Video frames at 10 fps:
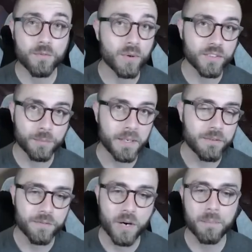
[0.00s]
for
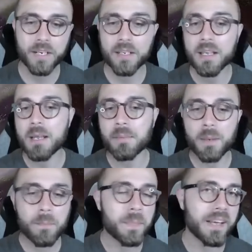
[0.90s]
speed farming,
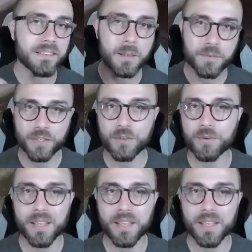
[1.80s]
but that's up to you.